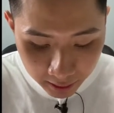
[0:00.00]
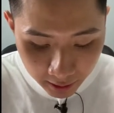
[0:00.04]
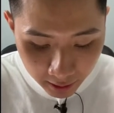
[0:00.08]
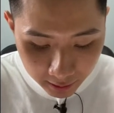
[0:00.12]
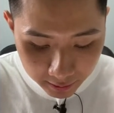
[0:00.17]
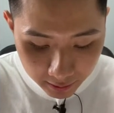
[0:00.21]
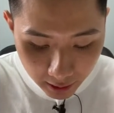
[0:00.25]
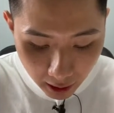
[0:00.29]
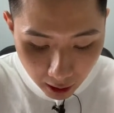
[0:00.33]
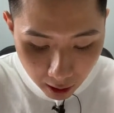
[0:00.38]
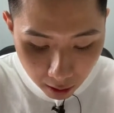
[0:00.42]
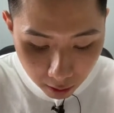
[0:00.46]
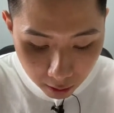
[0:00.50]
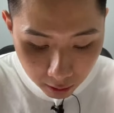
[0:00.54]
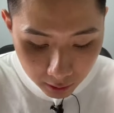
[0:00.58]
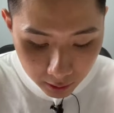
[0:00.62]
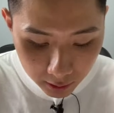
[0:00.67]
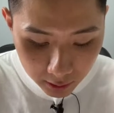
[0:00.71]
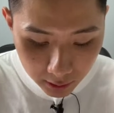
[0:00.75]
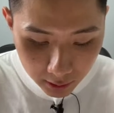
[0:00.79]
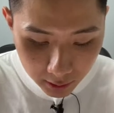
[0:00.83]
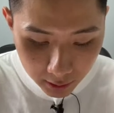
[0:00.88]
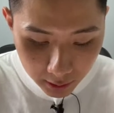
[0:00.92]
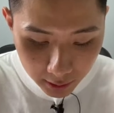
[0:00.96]
Now,
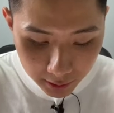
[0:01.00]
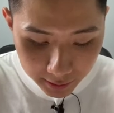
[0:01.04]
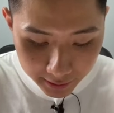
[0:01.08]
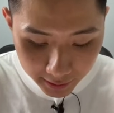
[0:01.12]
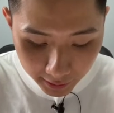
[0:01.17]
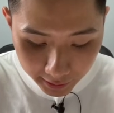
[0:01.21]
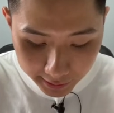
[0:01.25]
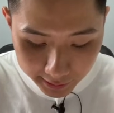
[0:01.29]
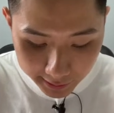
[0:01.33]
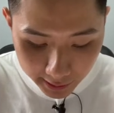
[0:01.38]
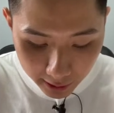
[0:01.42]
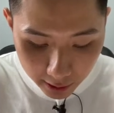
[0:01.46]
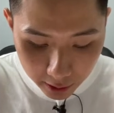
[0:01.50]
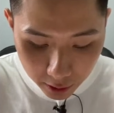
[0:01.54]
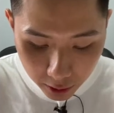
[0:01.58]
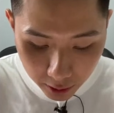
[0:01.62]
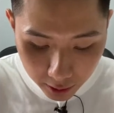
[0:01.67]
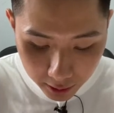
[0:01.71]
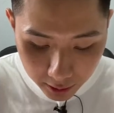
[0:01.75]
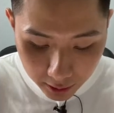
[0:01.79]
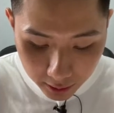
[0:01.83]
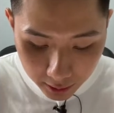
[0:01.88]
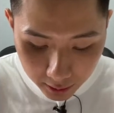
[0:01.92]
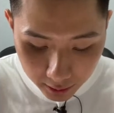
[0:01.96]
the
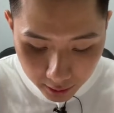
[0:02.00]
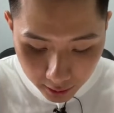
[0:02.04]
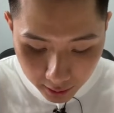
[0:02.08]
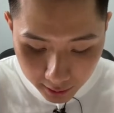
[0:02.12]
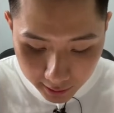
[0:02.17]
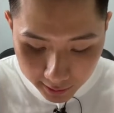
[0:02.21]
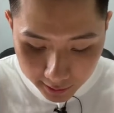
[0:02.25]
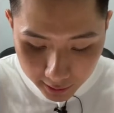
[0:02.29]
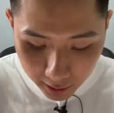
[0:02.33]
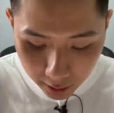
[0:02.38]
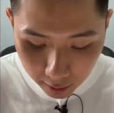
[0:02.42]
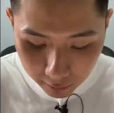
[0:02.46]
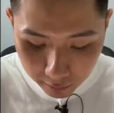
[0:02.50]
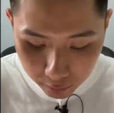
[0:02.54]
extension, instead of